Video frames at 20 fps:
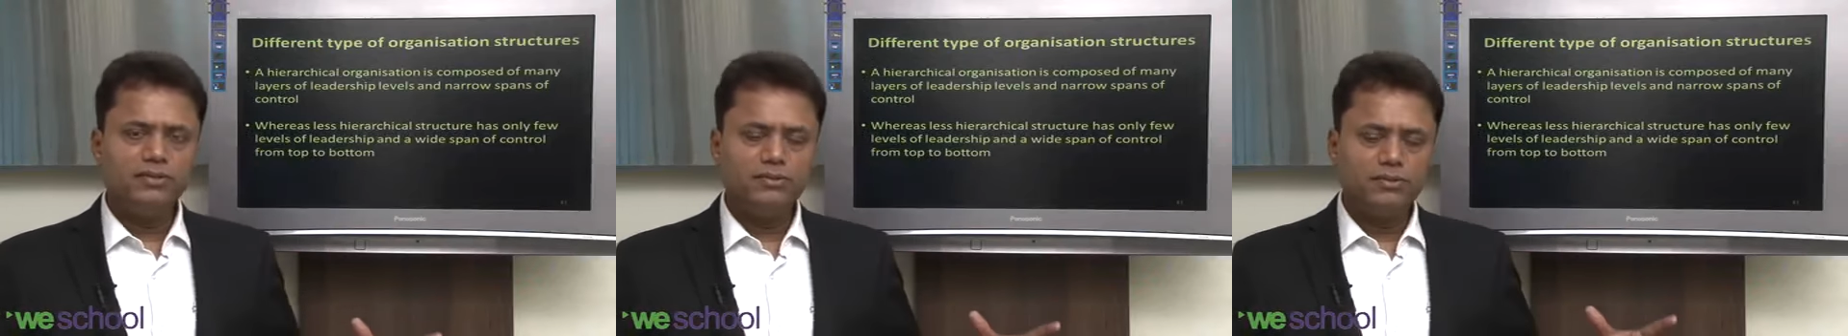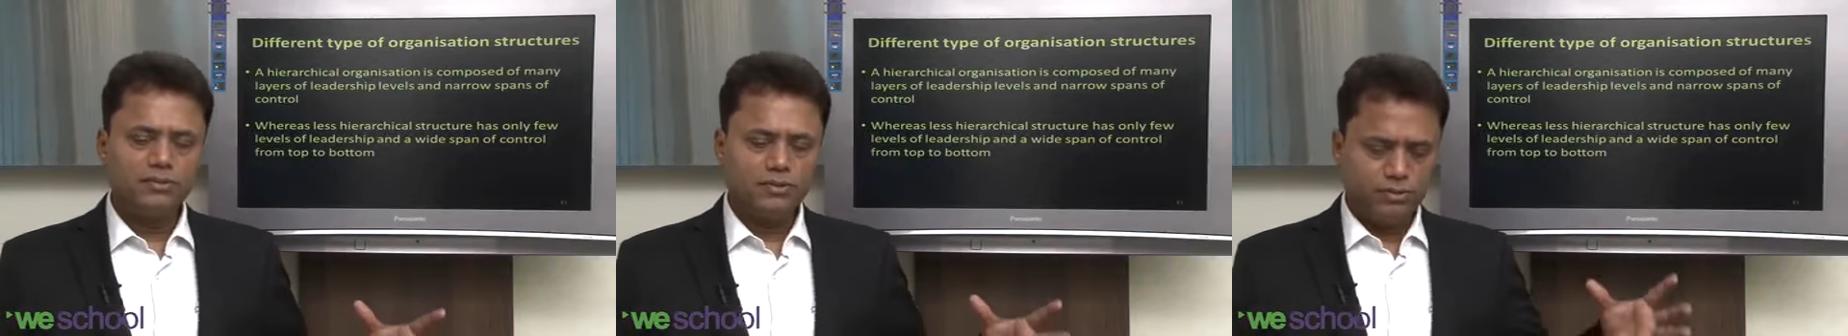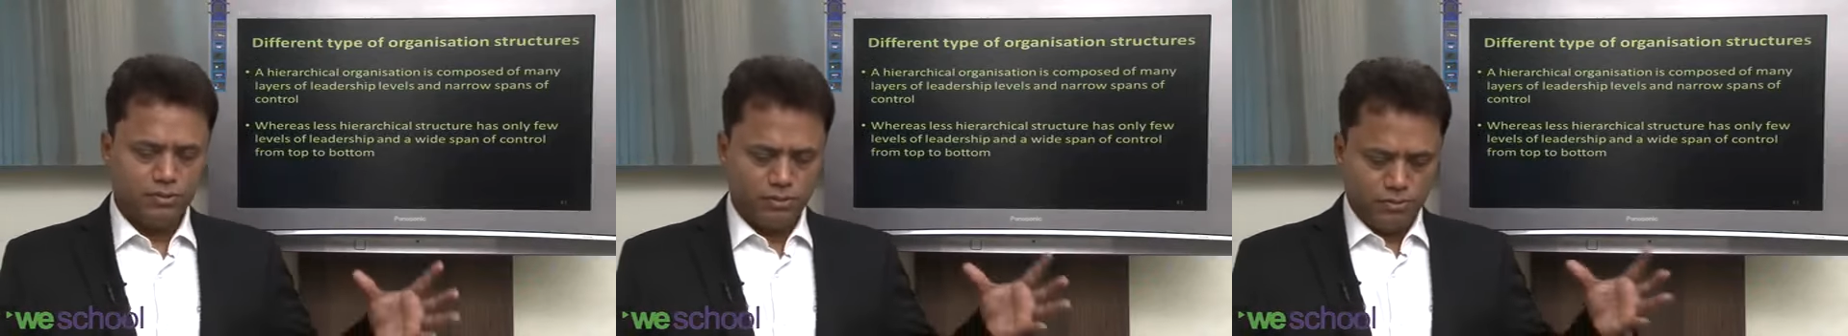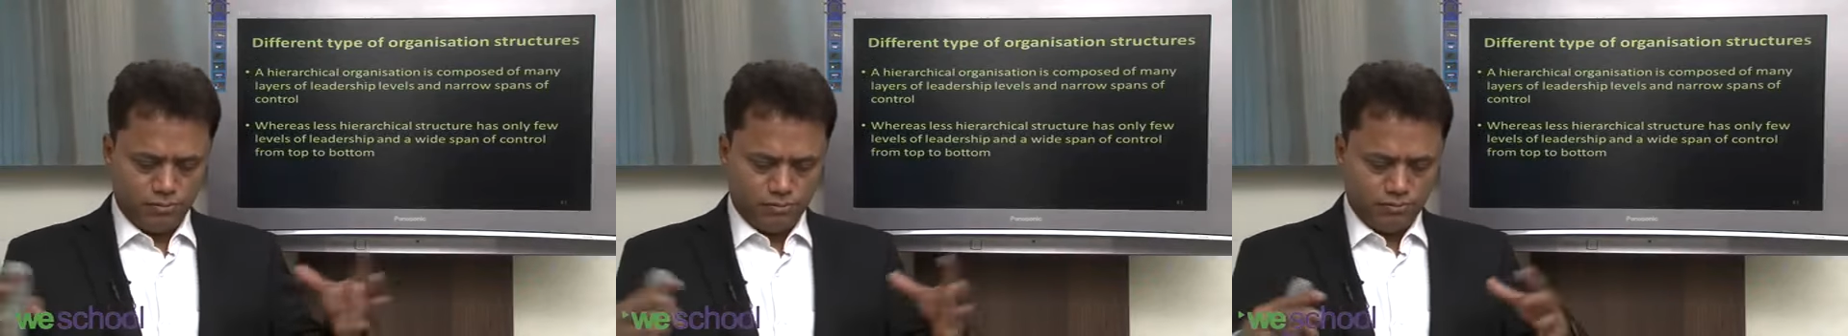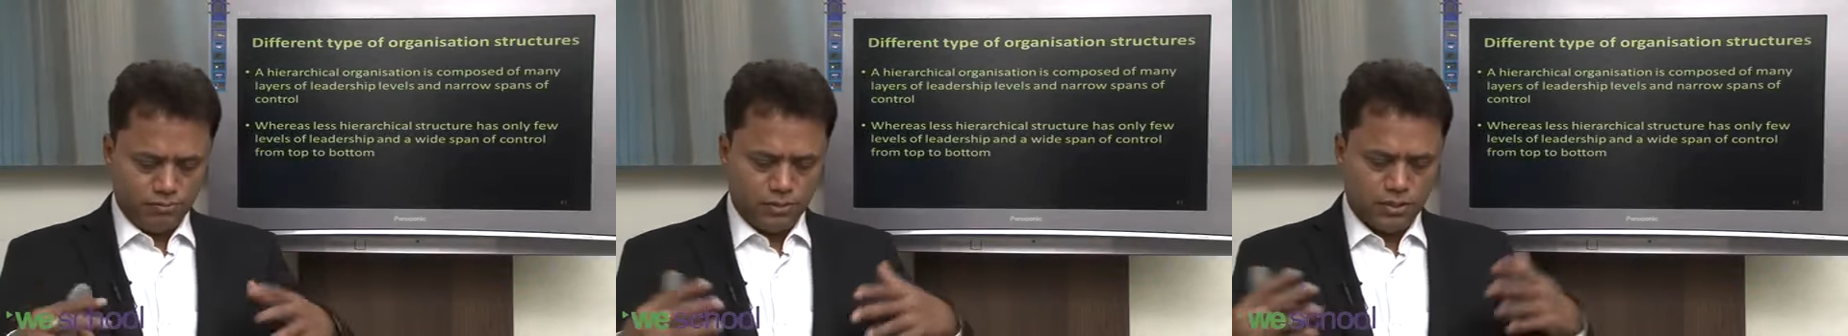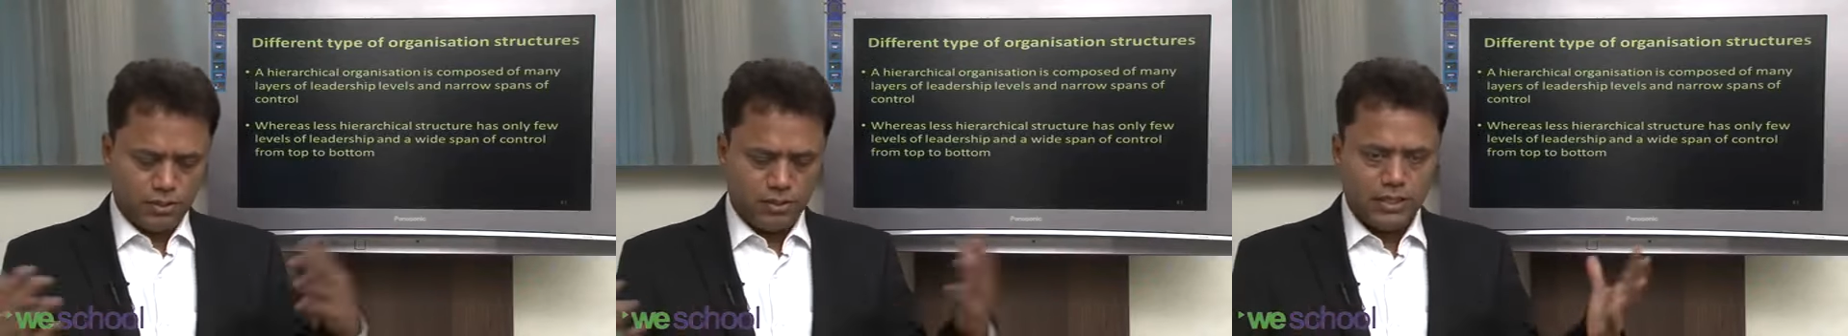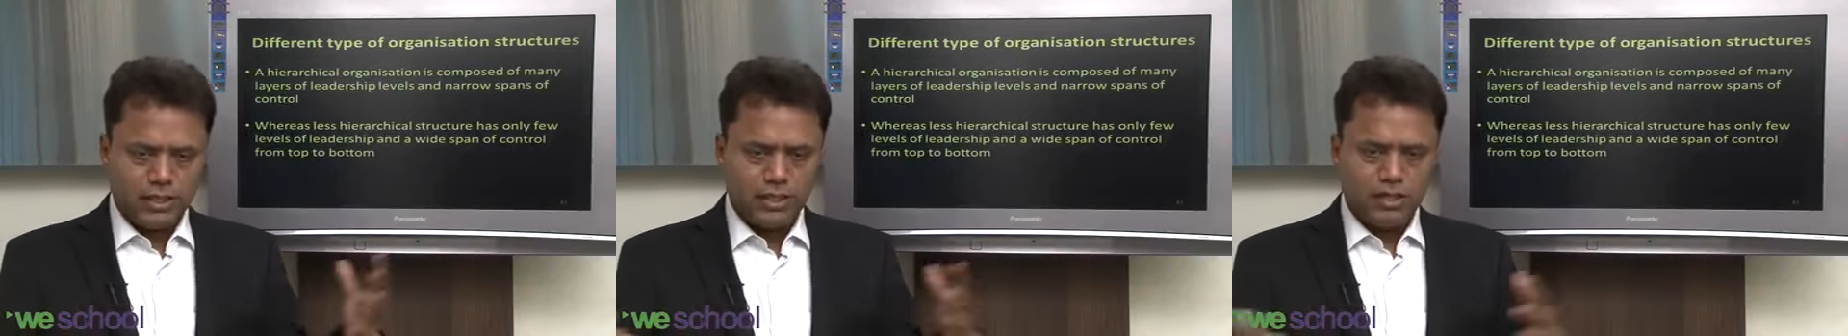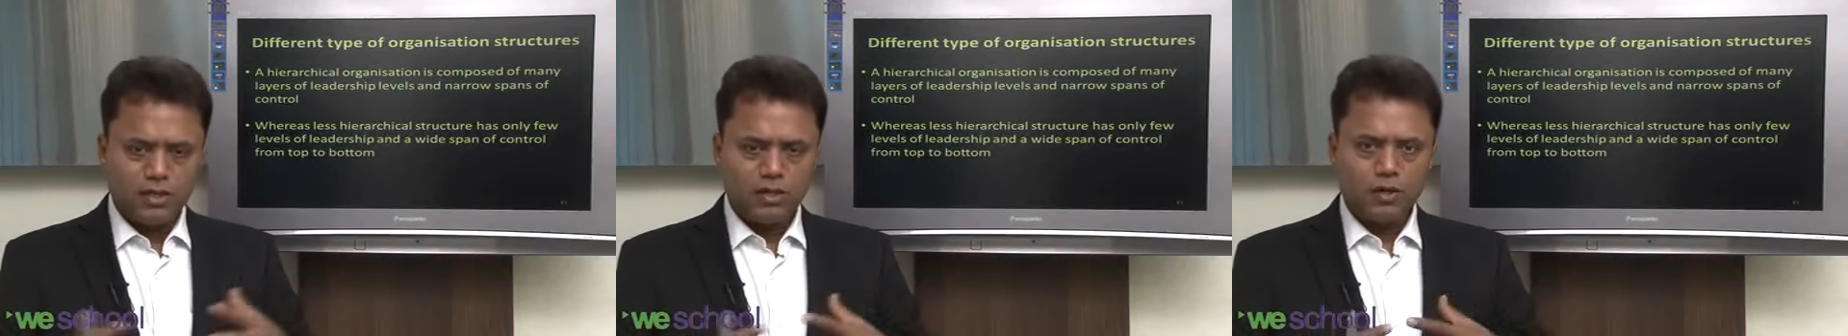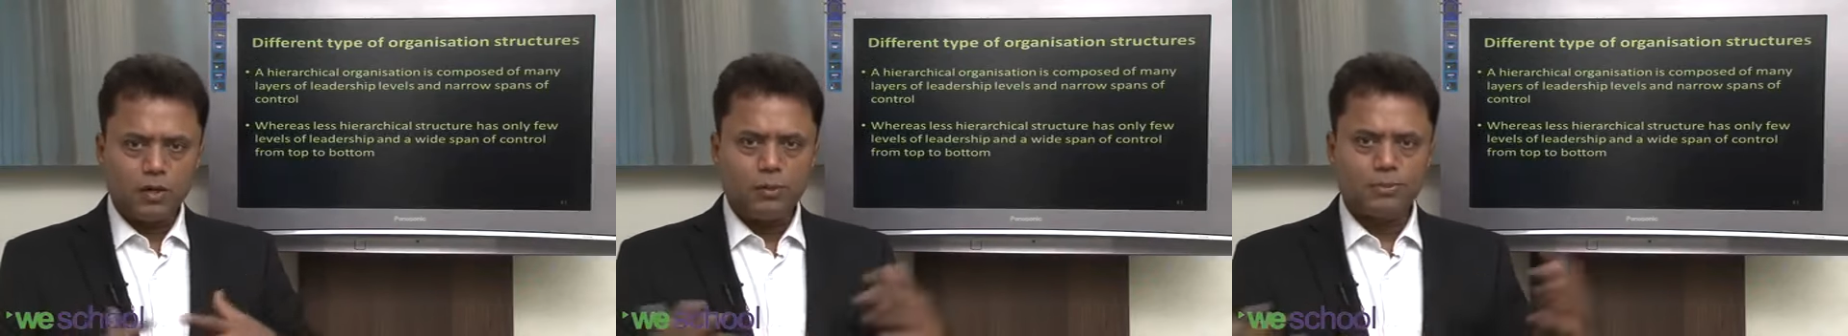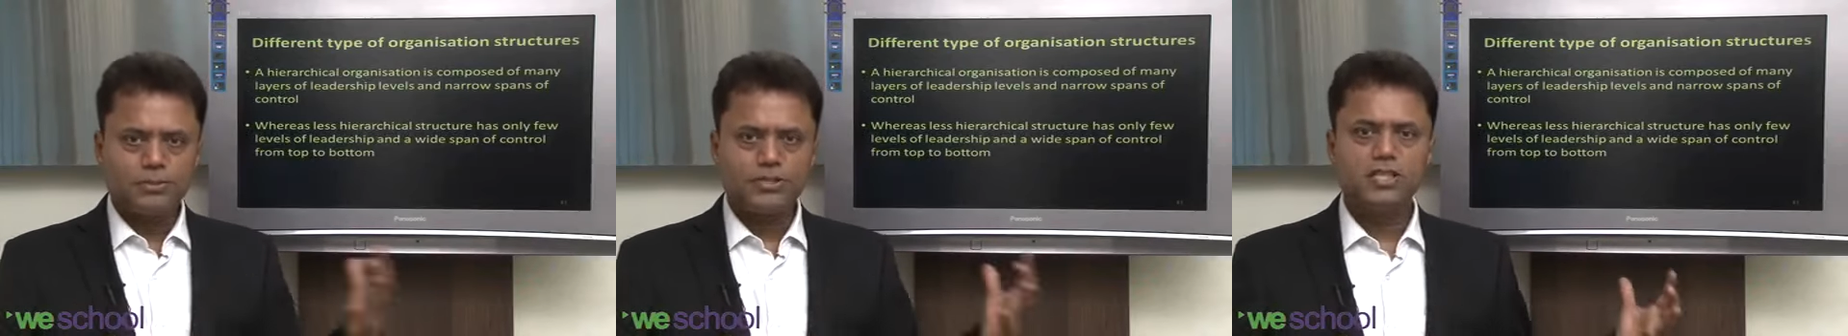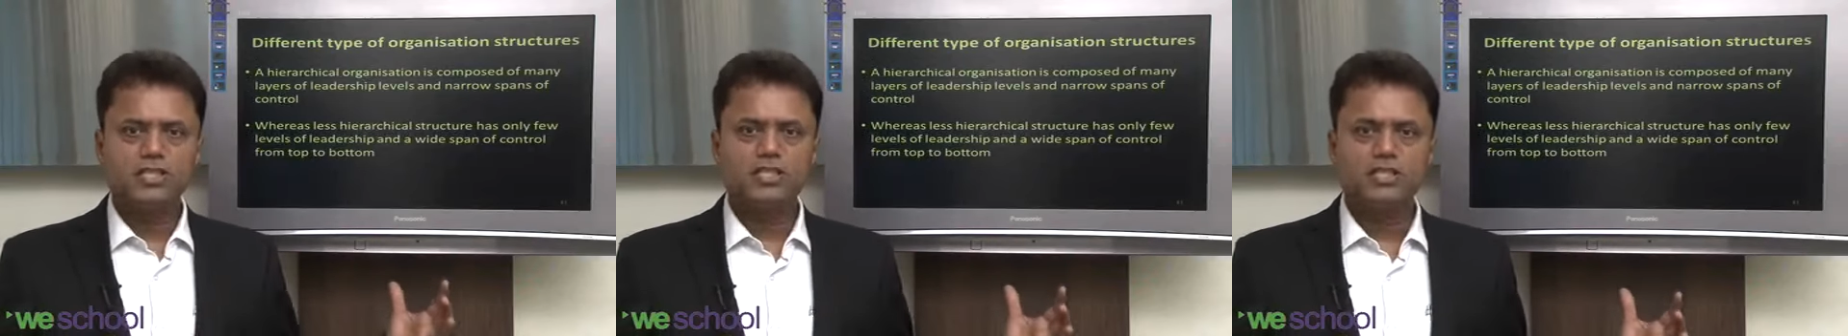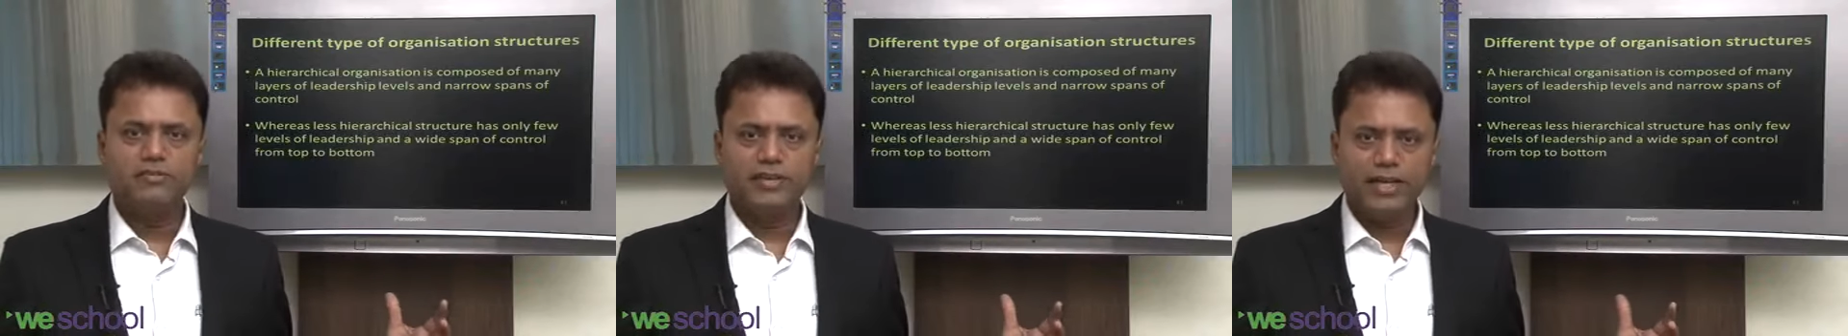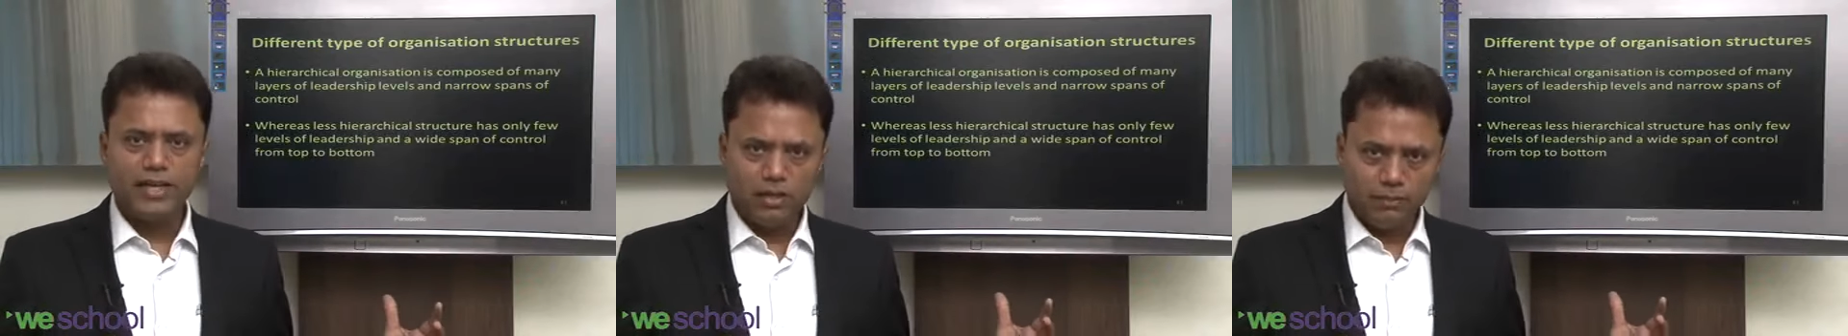So there are options
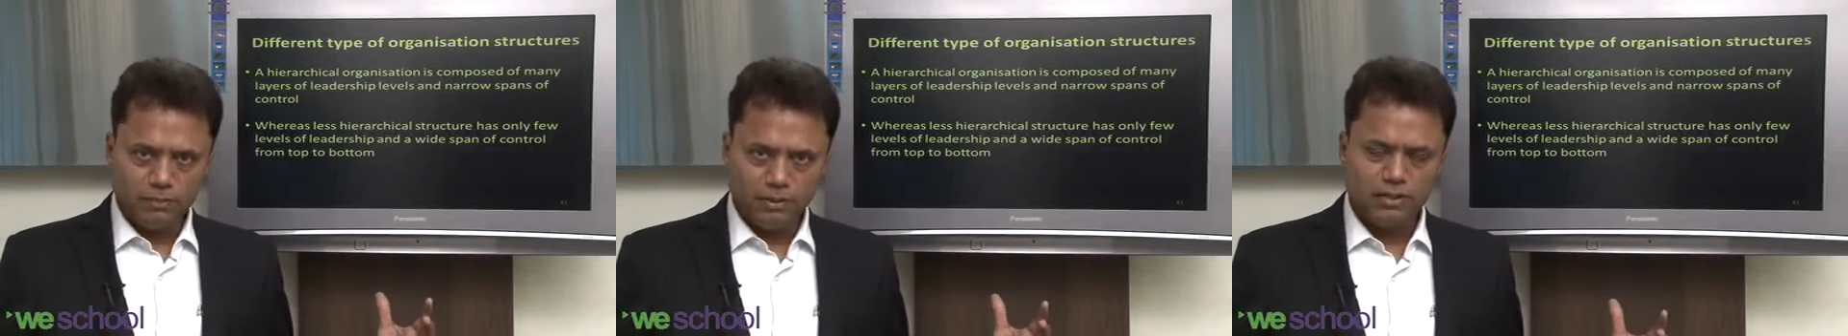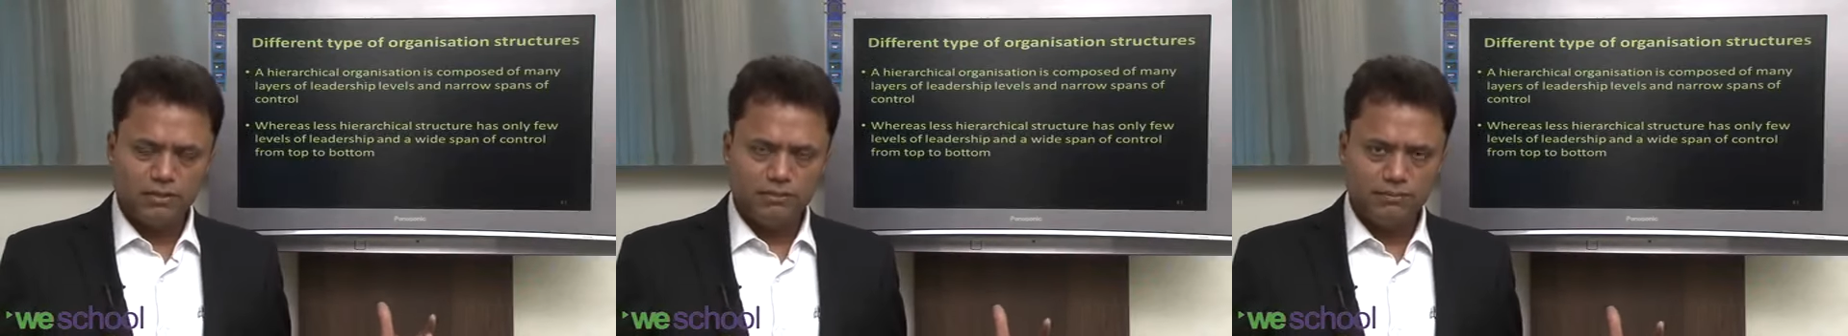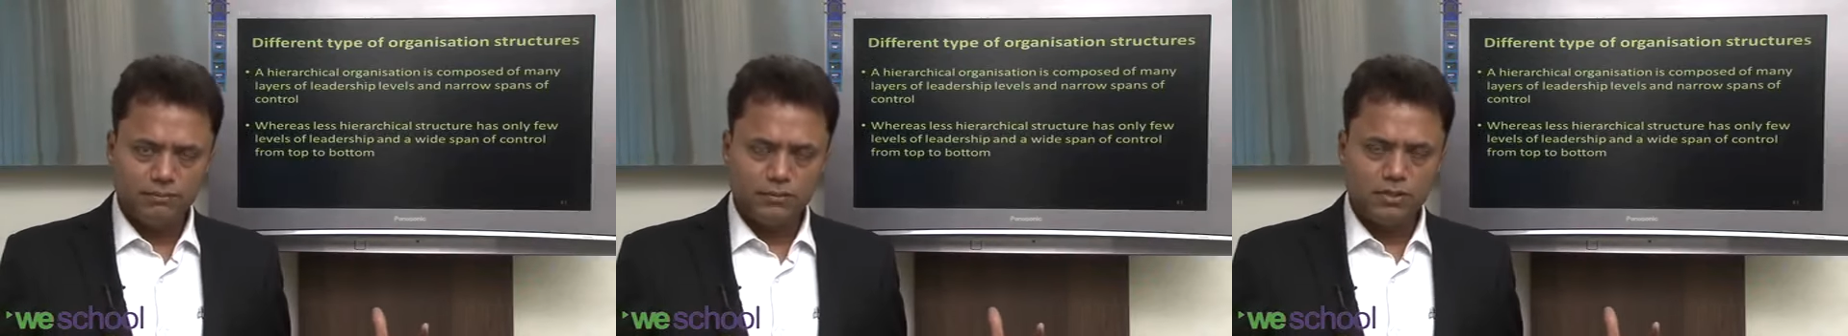available.